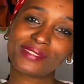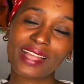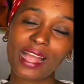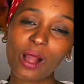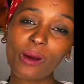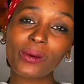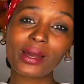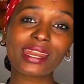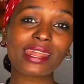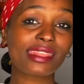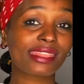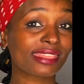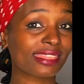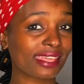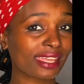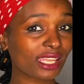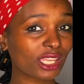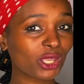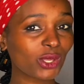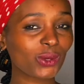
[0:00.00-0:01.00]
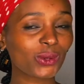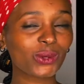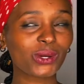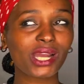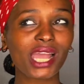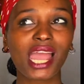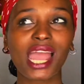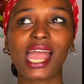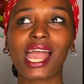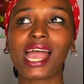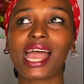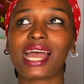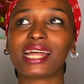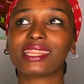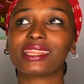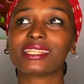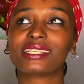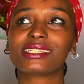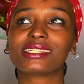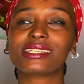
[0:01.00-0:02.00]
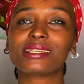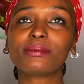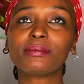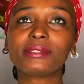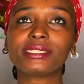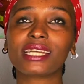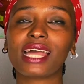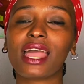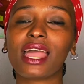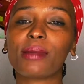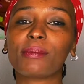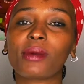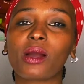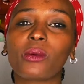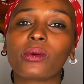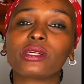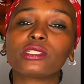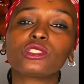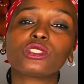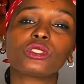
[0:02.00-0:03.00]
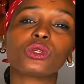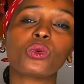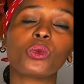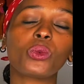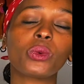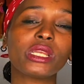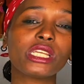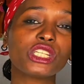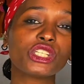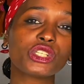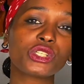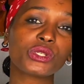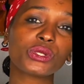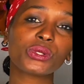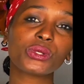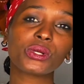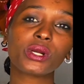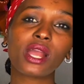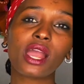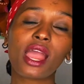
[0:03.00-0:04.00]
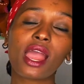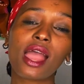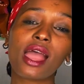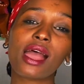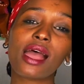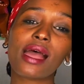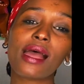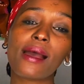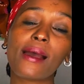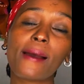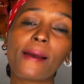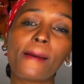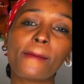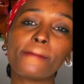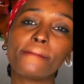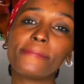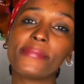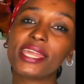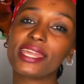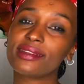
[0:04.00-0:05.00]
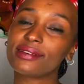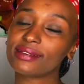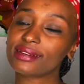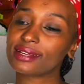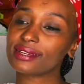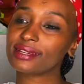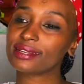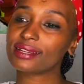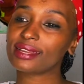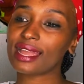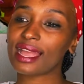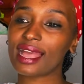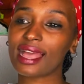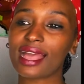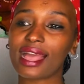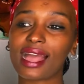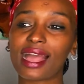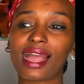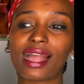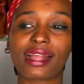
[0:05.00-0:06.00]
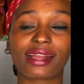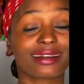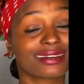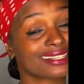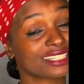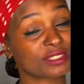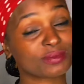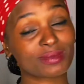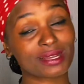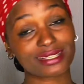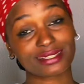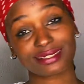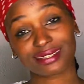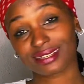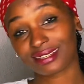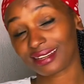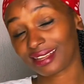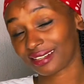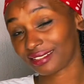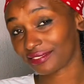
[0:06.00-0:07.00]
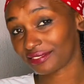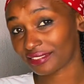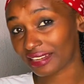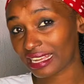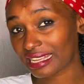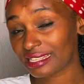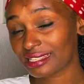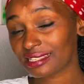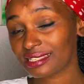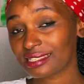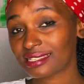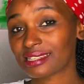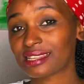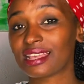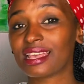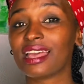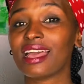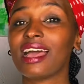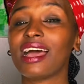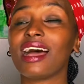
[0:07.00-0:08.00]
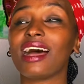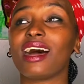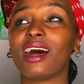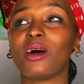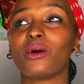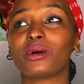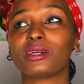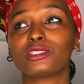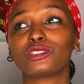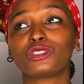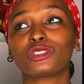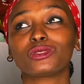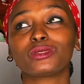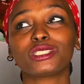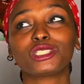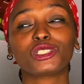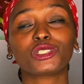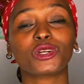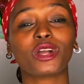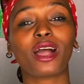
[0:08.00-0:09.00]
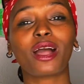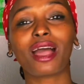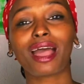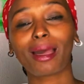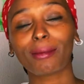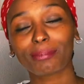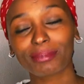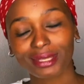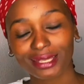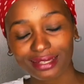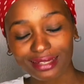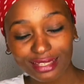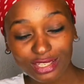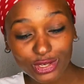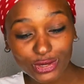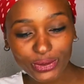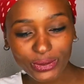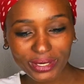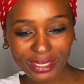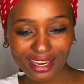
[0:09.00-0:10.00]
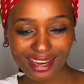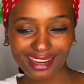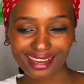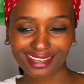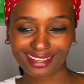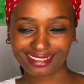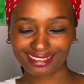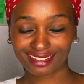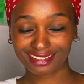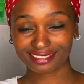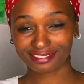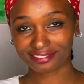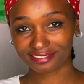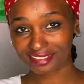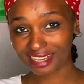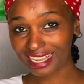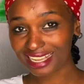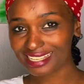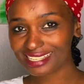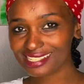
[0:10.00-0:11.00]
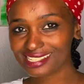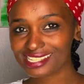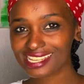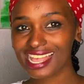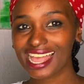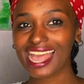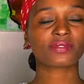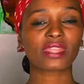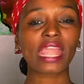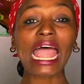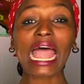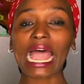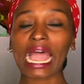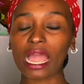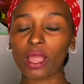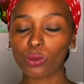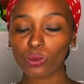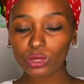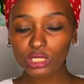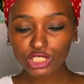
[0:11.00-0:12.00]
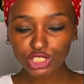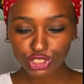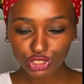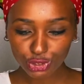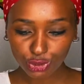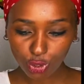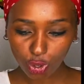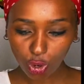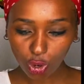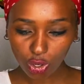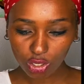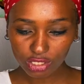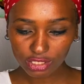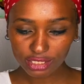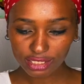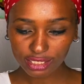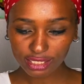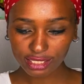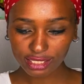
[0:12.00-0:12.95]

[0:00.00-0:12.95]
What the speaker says: I want to thank you. At the same time, I want to wish you a Merry Christmas in advance. I want to wish you a Happy New Year in advance. I wish you all